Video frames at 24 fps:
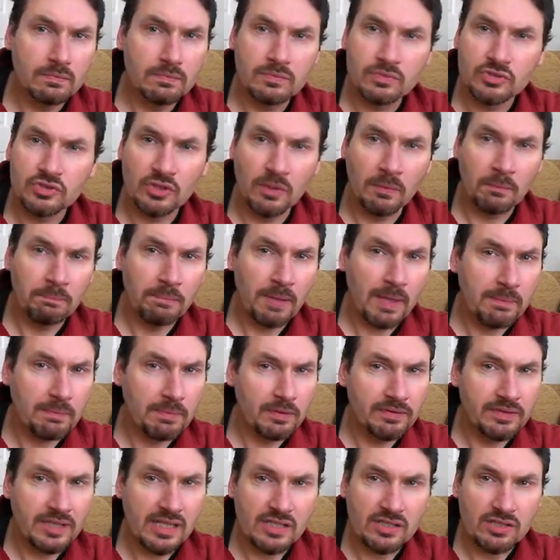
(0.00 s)
Some people
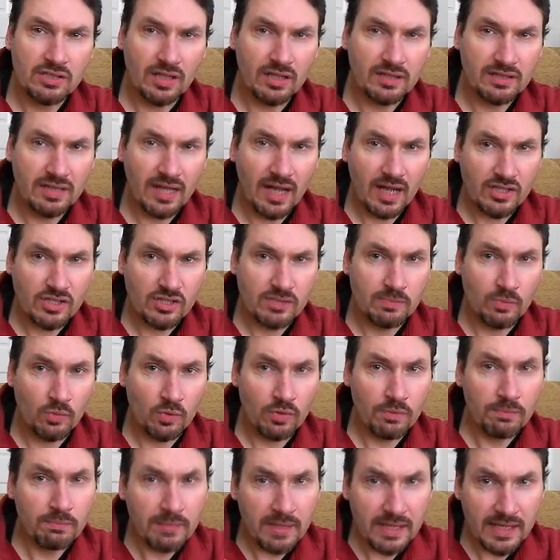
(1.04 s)
need to attach
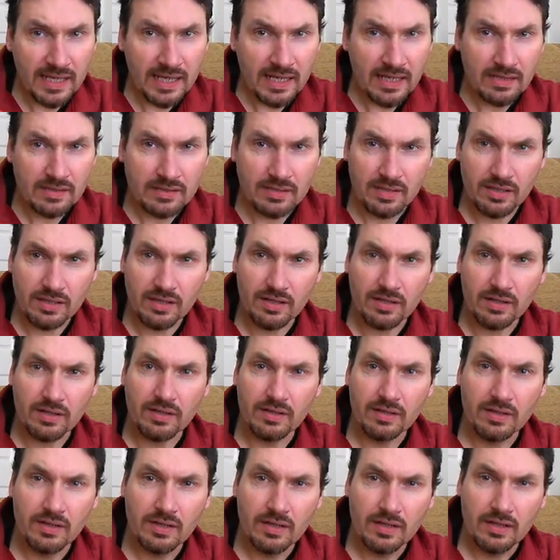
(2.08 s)
more meaning to their
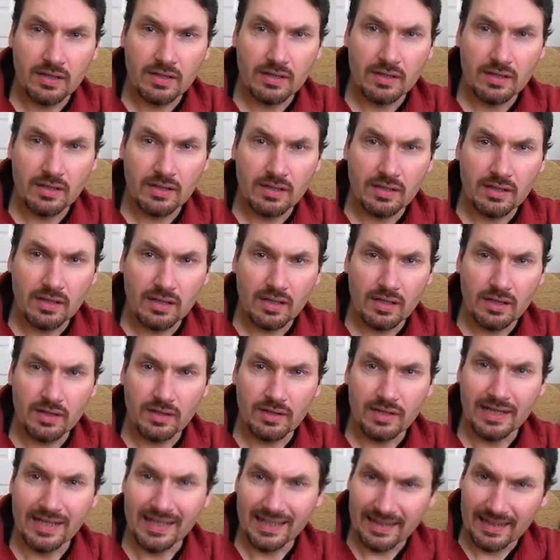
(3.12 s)

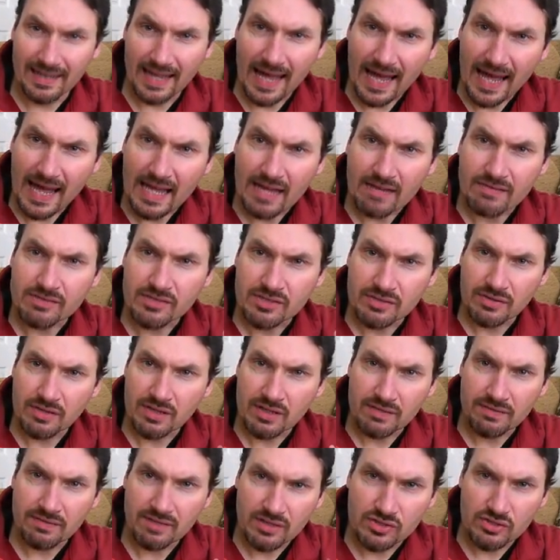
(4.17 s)
little lives, their
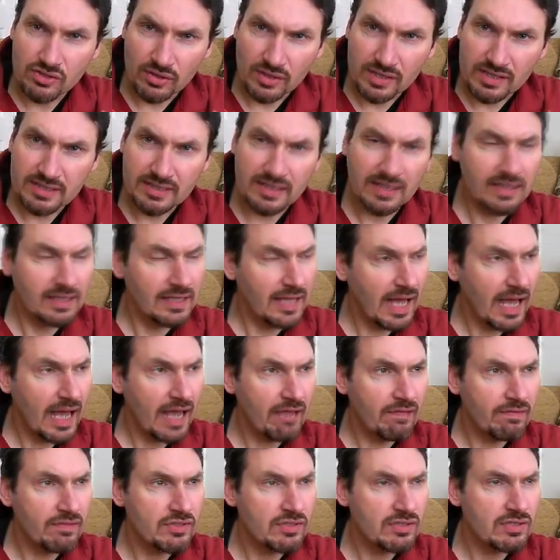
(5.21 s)
individualistic
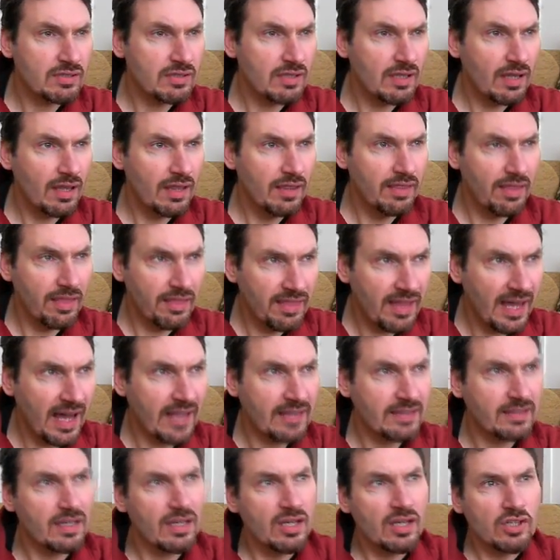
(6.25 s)
lives, than
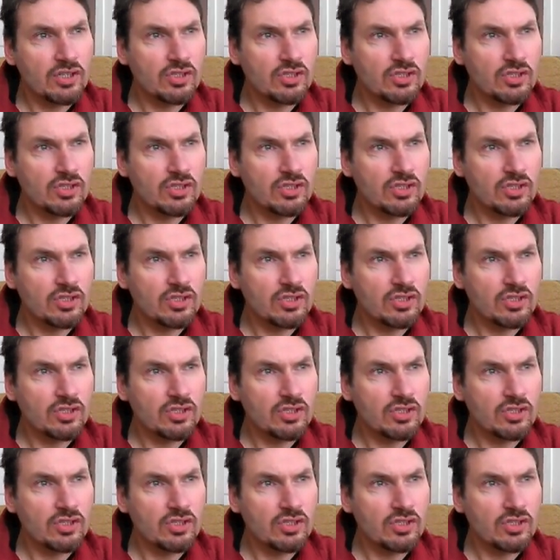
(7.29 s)
that.